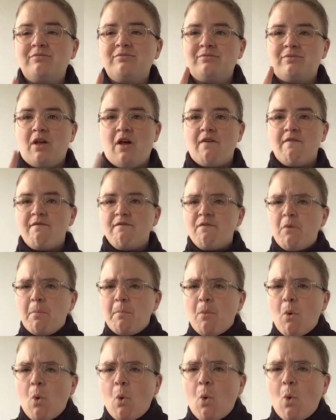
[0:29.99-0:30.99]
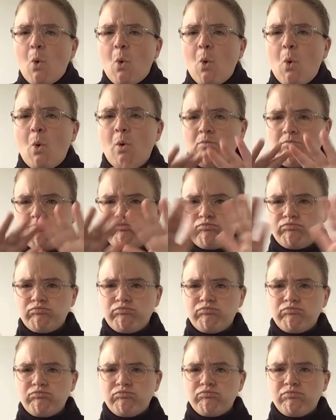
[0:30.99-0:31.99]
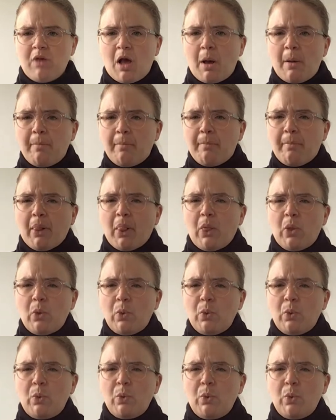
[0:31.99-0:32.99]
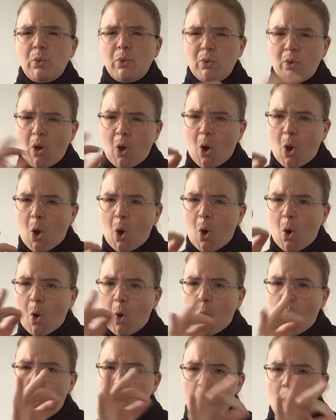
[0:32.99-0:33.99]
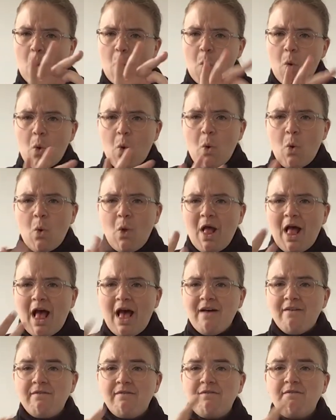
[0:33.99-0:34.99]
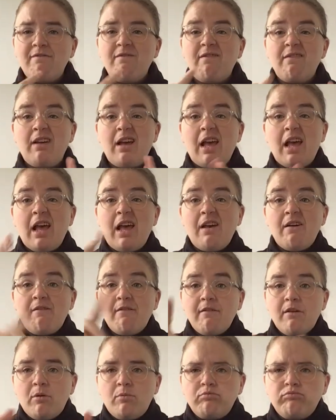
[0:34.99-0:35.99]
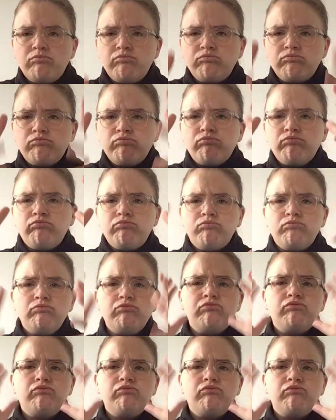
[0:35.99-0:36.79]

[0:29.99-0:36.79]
My favourite thing in the exhibition has to be a football. It's big and blue with holes around the outside.